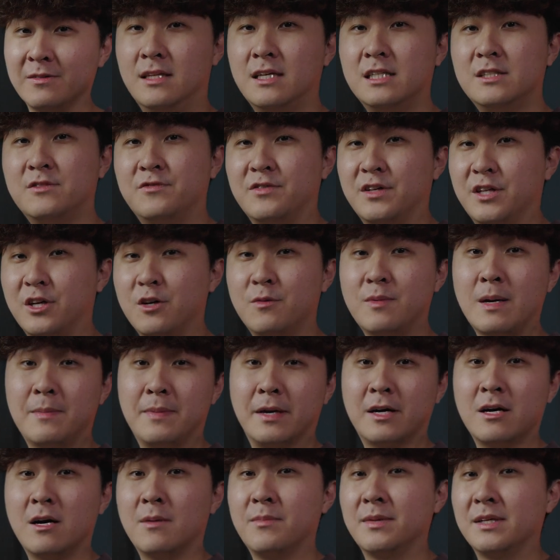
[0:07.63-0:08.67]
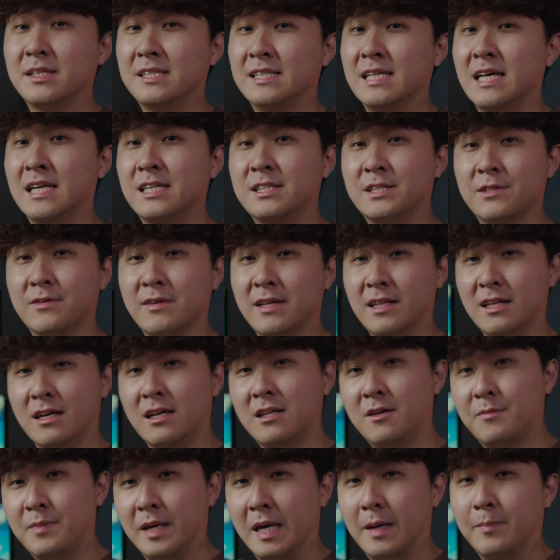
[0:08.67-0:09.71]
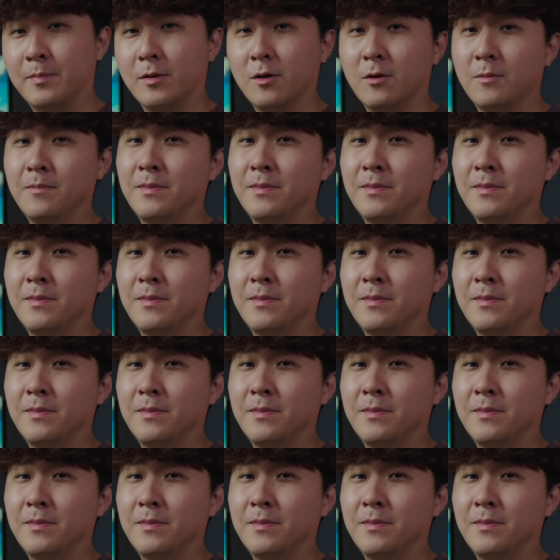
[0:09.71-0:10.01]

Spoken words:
This video might be common sense to a lot of people,